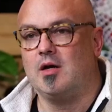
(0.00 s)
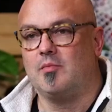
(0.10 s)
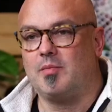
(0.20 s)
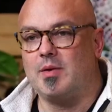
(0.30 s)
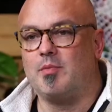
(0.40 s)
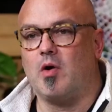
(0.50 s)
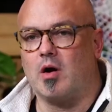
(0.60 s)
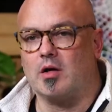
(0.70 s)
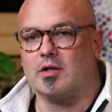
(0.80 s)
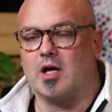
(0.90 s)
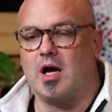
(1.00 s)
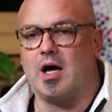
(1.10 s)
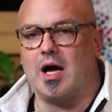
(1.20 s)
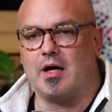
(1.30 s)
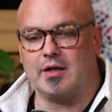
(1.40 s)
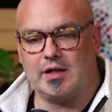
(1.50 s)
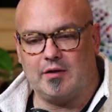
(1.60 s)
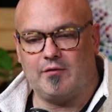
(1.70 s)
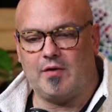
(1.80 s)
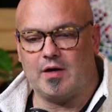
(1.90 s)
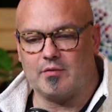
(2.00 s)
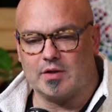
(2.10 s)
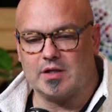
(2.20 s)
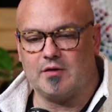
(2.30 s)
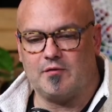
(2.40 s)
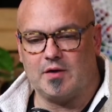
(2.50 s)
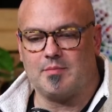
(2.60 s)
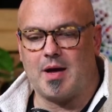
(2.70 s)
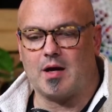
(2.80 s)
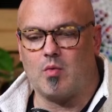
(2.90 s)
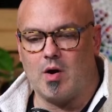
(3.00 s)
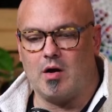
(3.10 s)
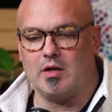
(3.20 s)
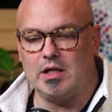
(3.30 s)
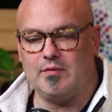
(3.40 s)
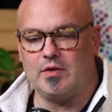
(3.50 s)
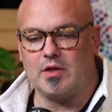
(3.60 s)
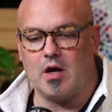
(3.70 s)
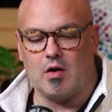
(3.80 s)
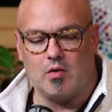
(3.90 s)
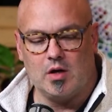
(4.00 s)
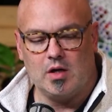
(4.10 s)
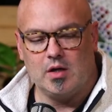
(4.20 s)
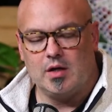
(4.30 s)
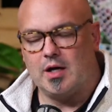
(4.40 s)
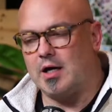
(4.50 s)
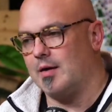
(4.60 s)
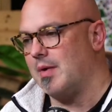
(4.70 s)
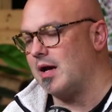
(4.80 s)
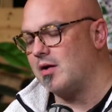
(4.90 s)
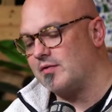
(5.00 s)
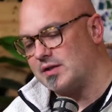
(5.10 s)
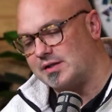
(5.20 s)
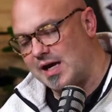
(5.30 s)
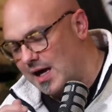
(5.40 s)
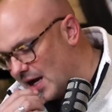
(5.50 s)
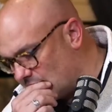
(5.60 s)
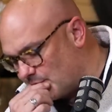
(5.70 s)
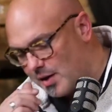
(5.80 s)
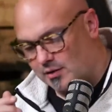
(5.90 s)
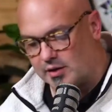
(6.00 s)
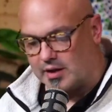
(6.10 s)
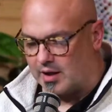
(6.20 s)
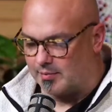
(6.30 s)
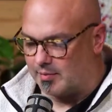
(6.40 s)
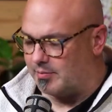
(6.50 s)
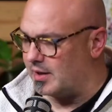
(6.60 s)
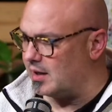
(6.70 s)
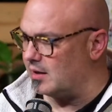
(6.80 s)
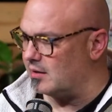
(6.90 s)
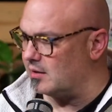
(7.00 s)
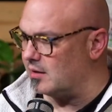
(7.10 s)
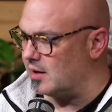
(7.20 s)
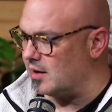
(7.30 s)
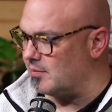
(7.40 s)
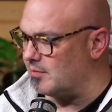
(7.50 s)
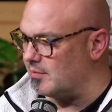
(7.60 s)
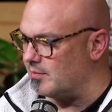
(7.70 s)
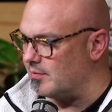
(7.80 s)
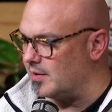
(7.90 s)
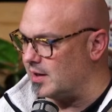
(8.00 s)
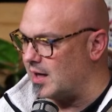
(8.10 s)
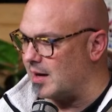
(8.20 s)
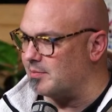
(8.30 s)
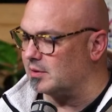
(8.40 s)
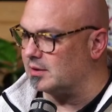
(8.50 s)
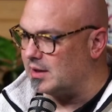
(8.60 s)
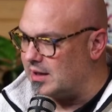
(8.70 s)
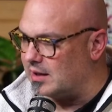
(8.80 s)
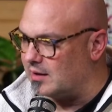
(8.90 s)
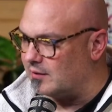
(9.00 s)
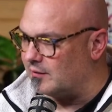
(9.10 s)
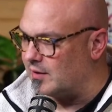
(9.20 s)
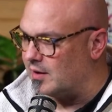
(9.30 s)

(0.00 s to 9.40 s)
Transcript: people aren't taught how to give and receive feedback well, even though I don't have the stat. I should probably look it up. But I believe